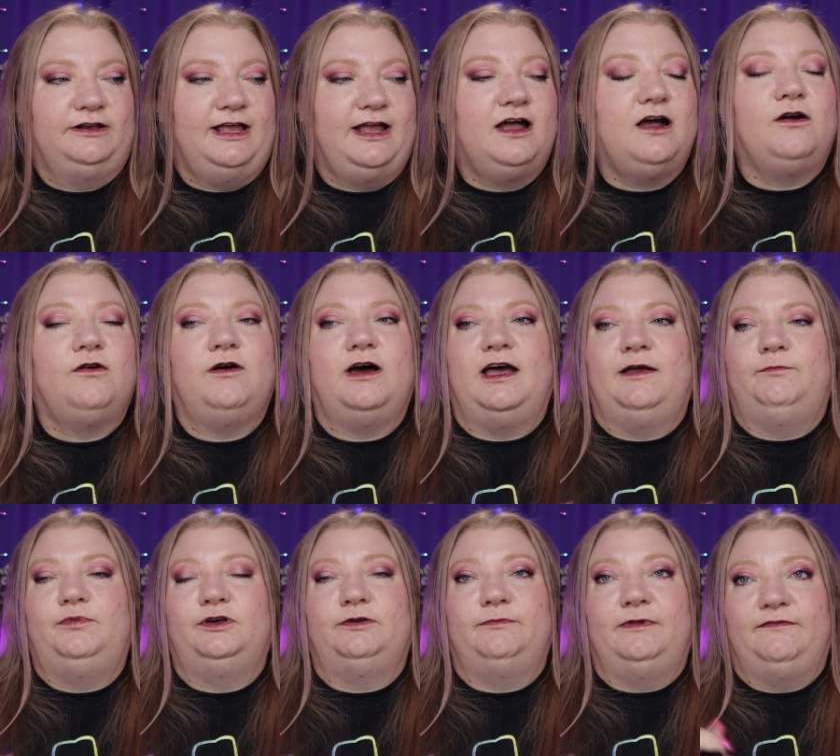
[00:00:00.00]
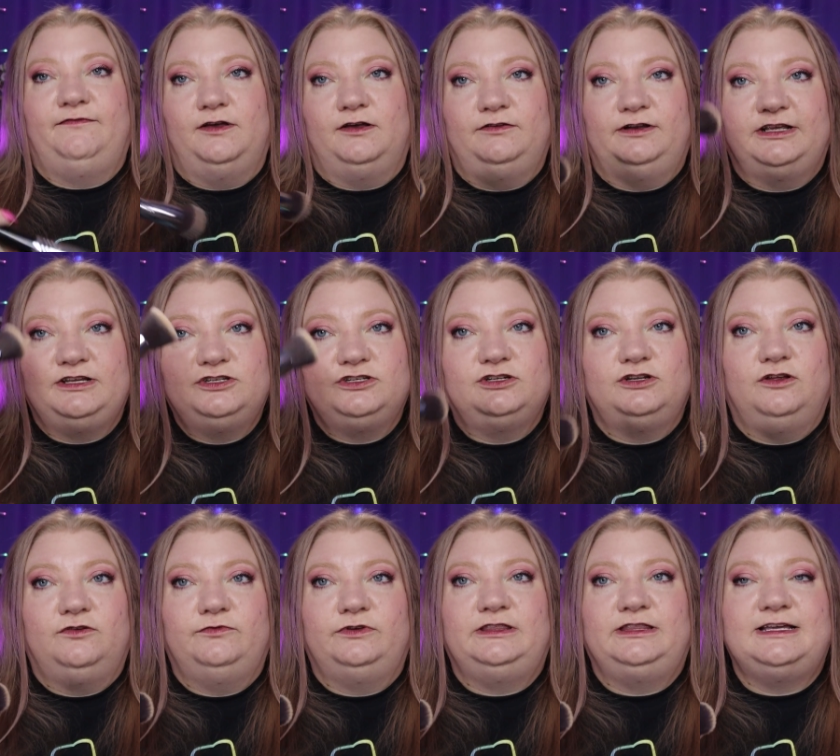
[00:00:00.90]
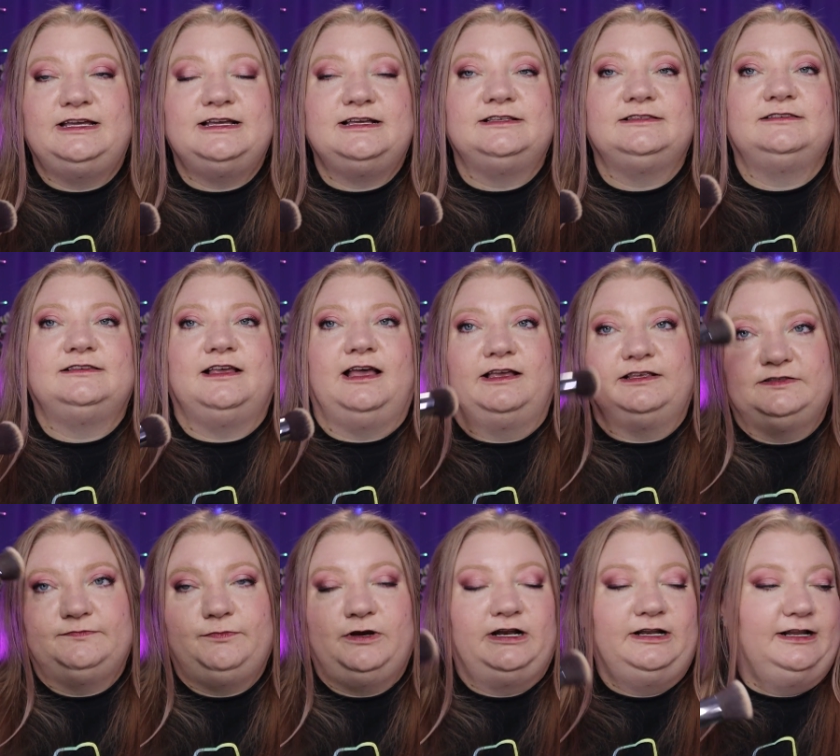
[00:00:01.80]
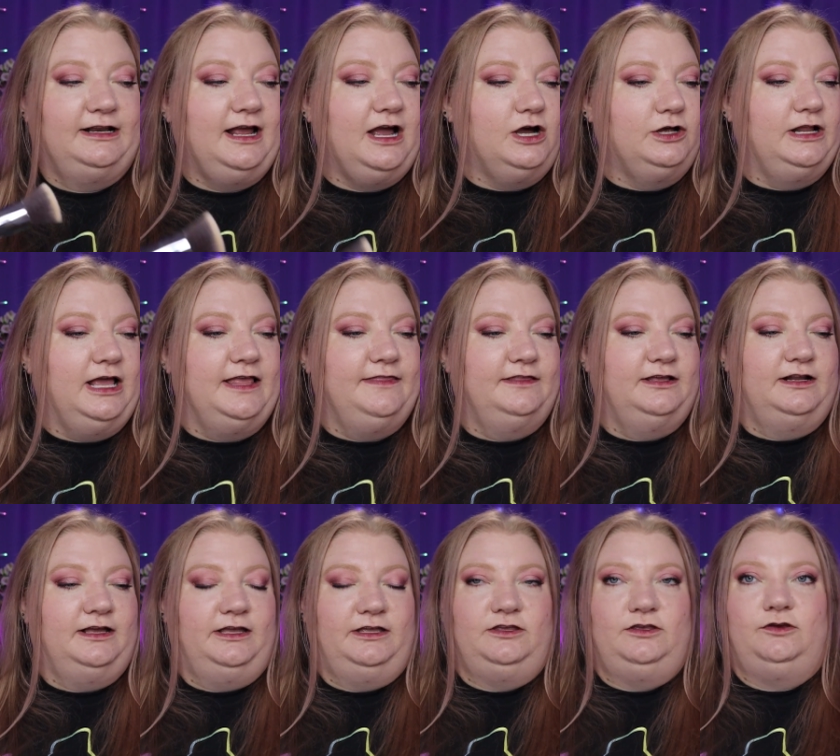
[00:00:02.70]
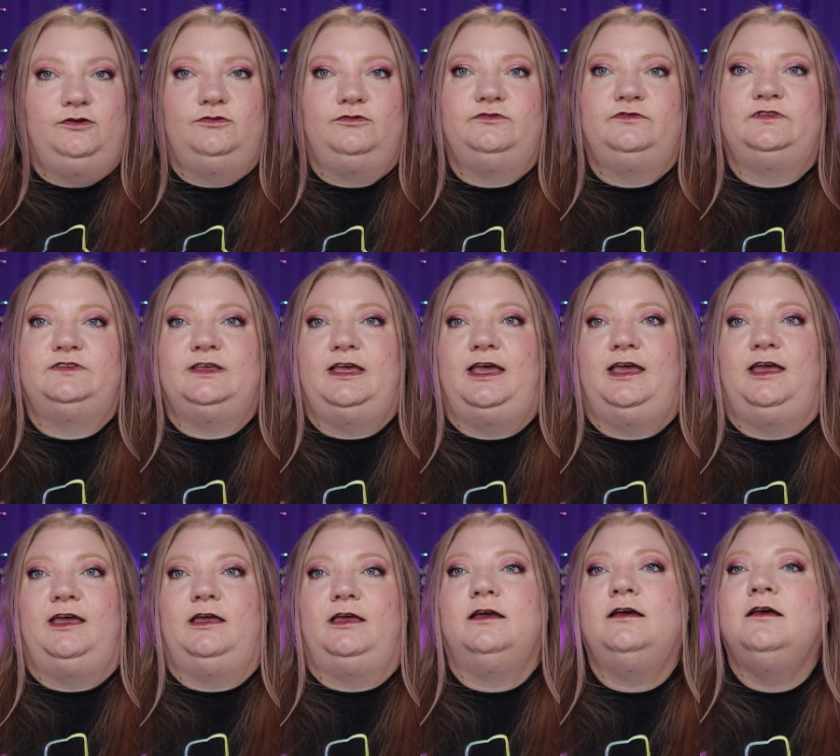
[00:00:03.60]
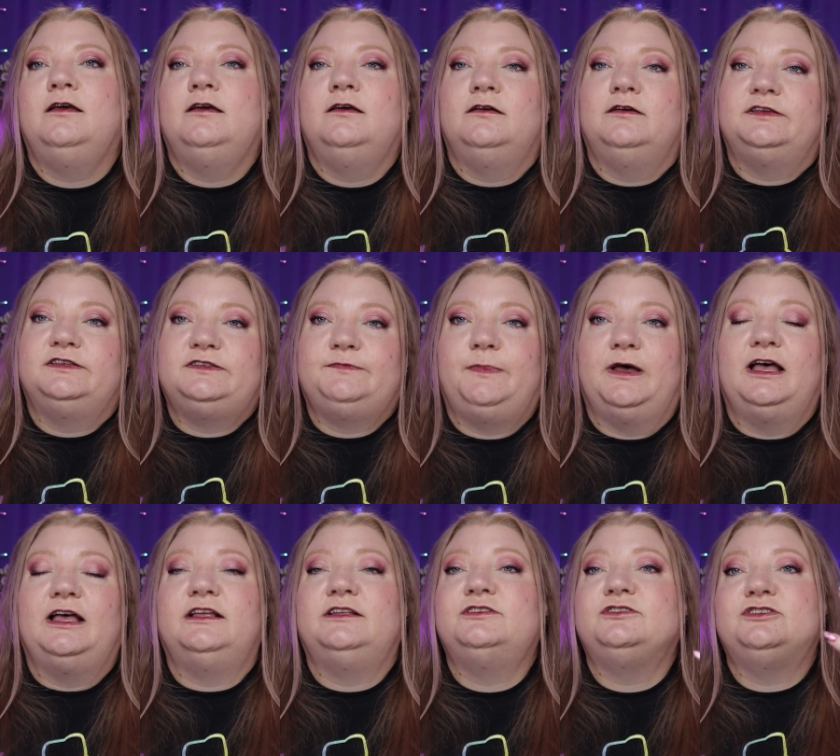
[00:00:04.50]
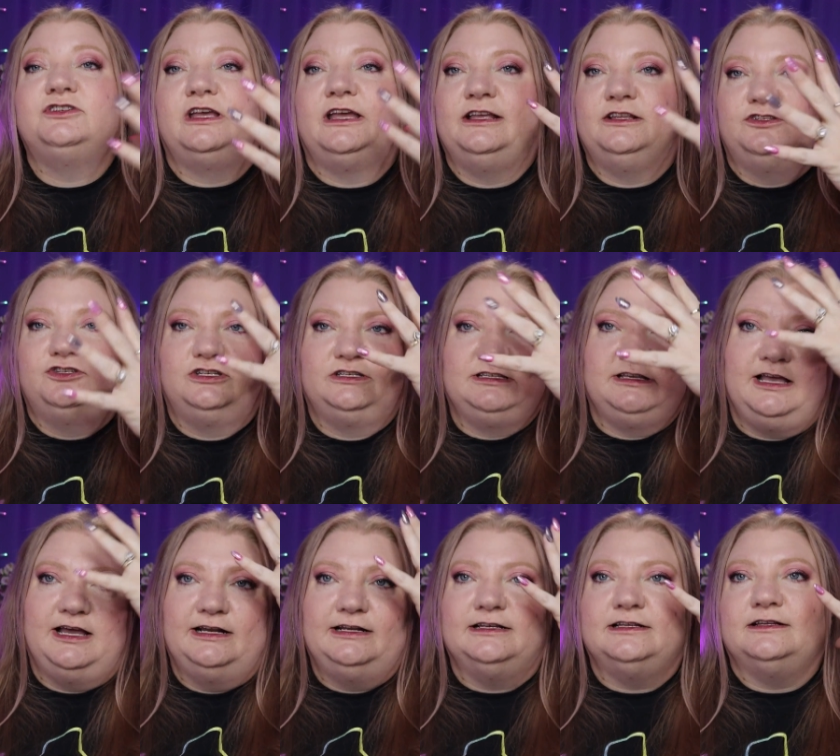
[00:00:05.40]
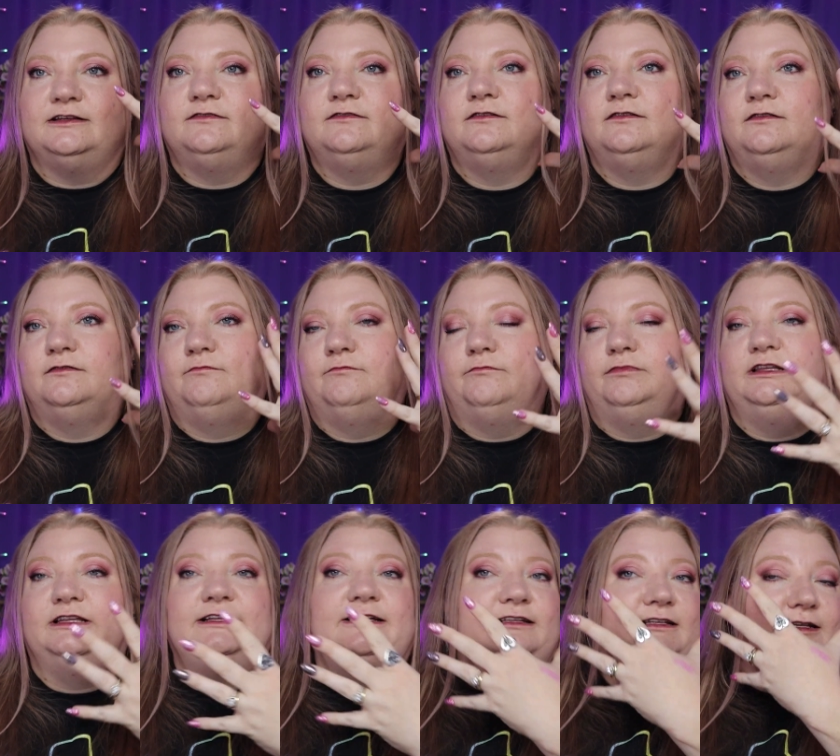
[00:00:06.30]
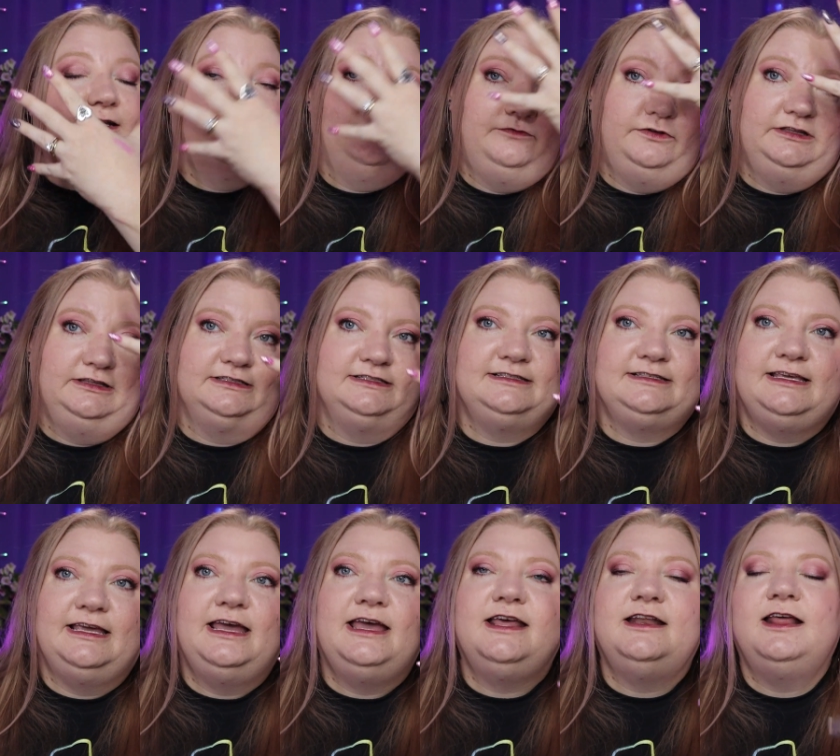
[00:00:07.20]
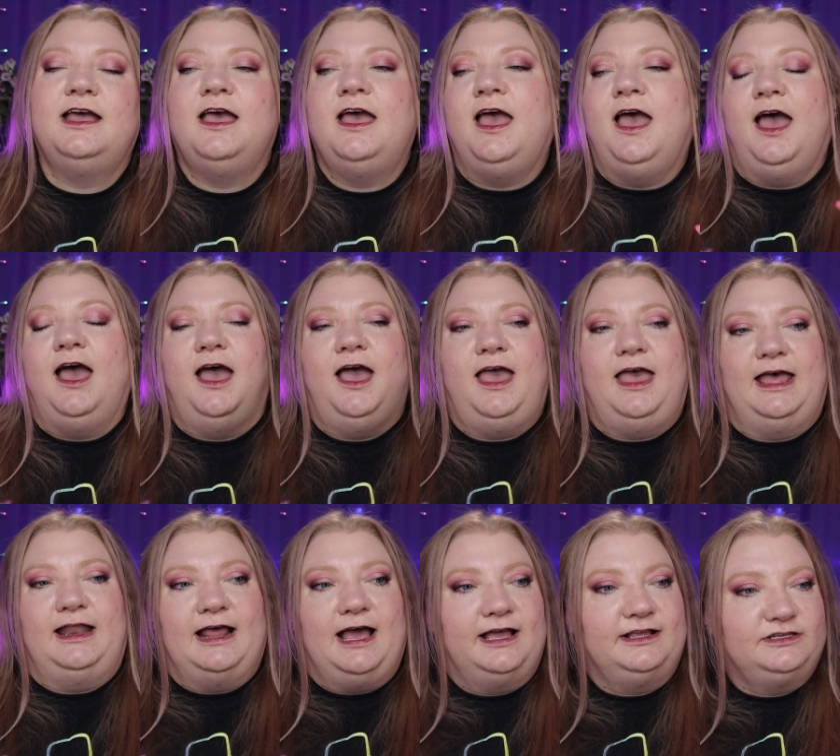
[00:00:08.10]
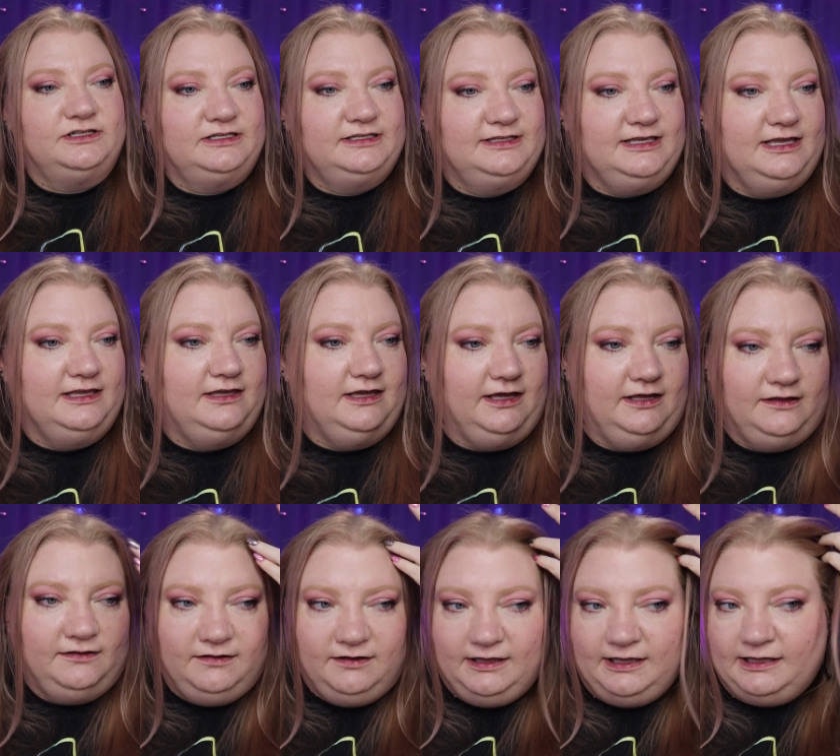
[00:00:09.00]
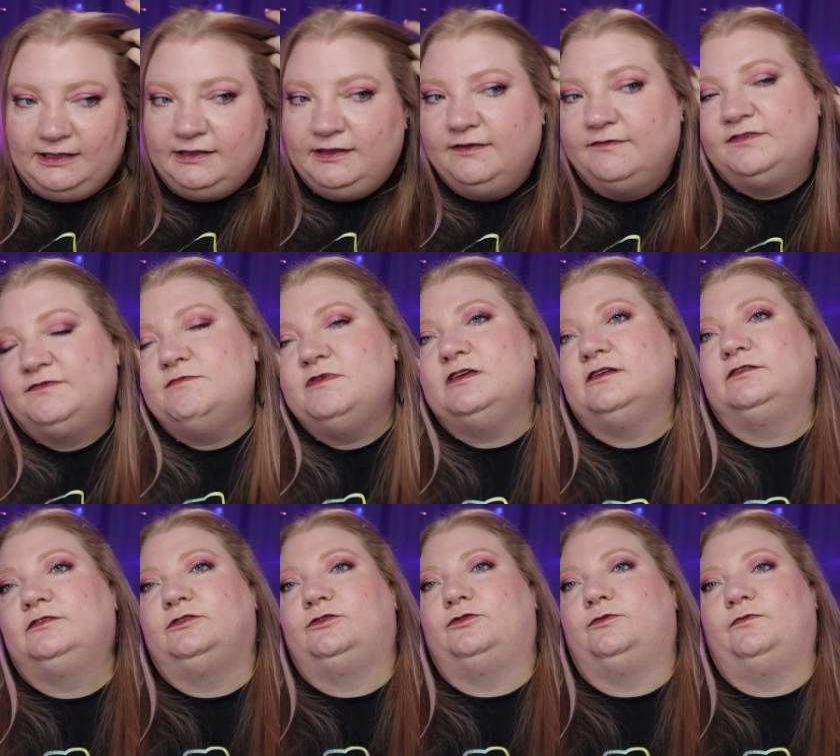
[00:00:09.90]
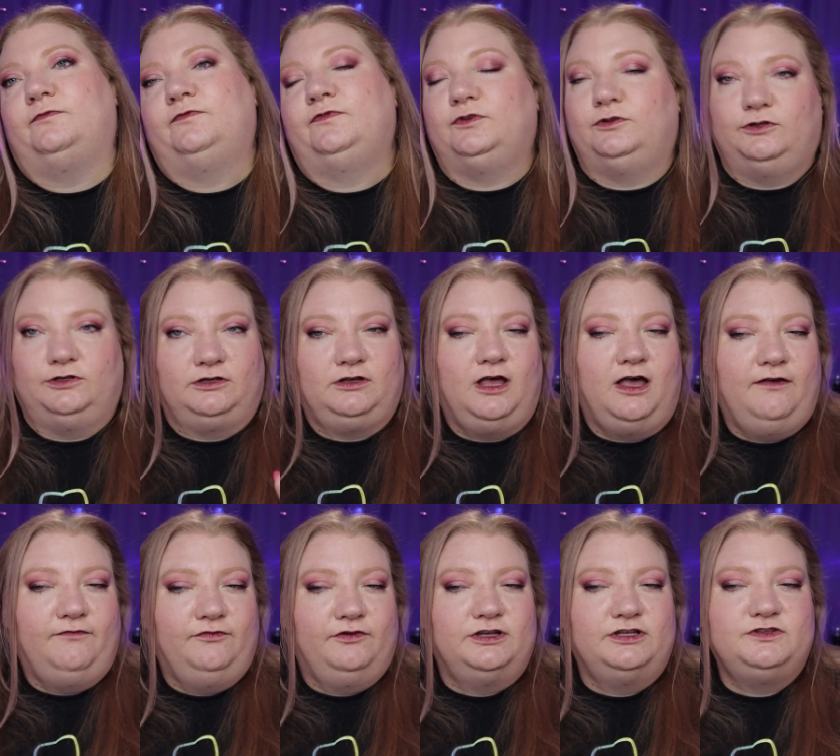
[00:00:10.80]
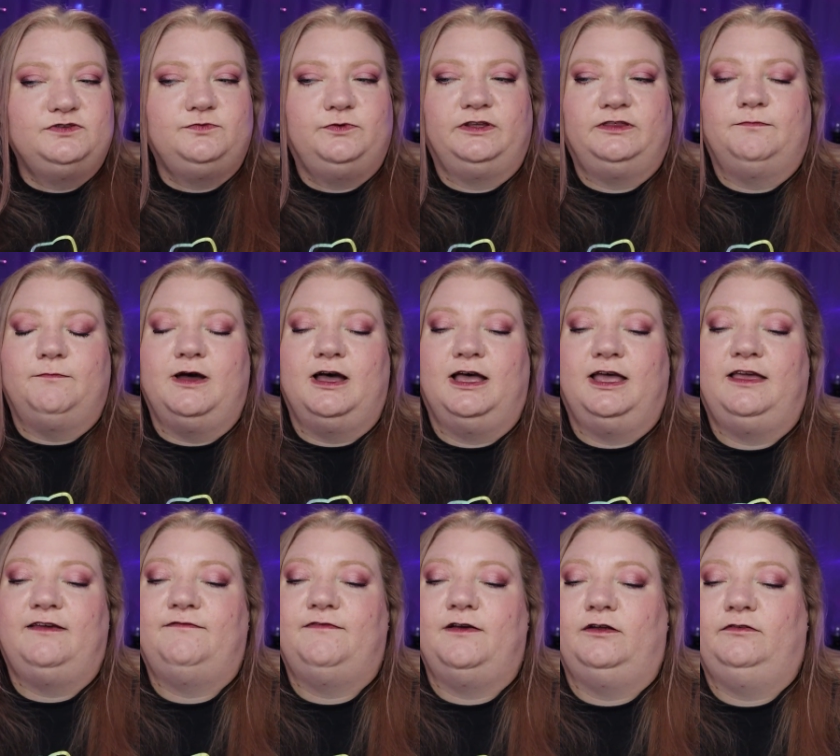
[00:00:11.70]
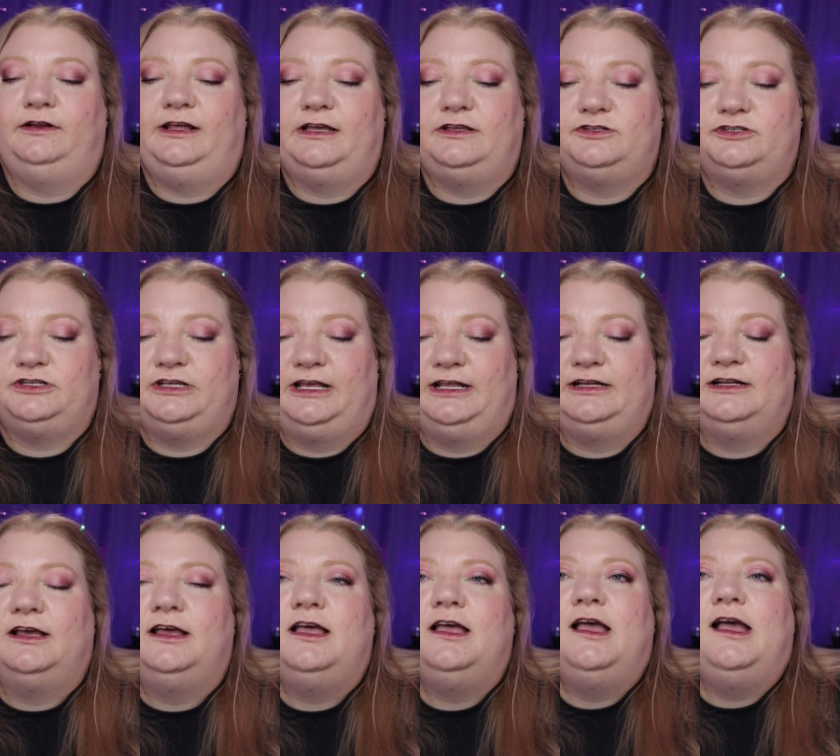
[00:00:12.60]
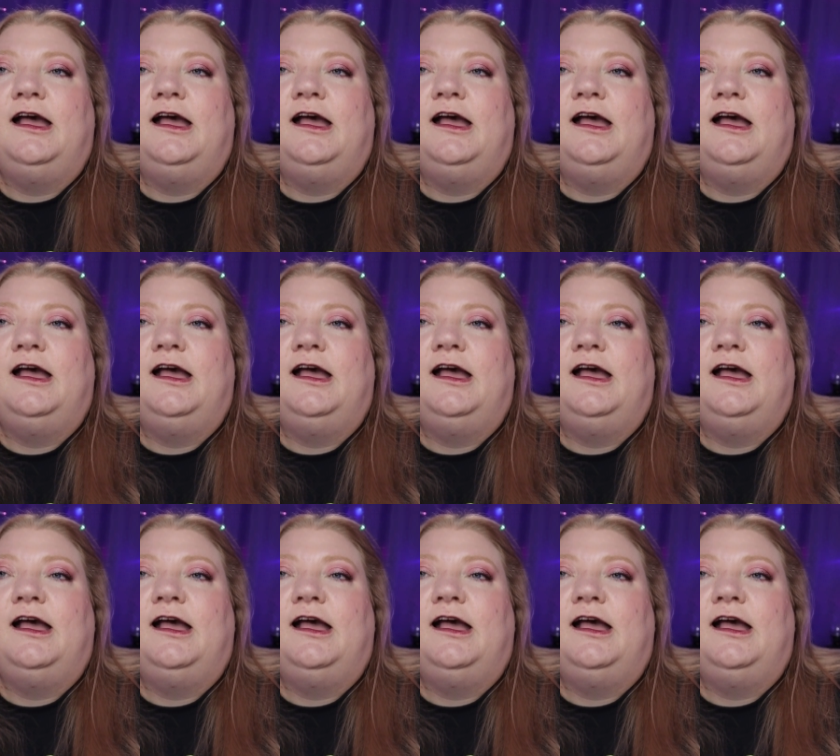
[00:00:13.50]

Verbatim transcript: Now I put my foundation on with this, I spread it out, and then I use a sponge and just kind of blend it in with the skin, and I just think it gives me a little fuller coverage with my foundation,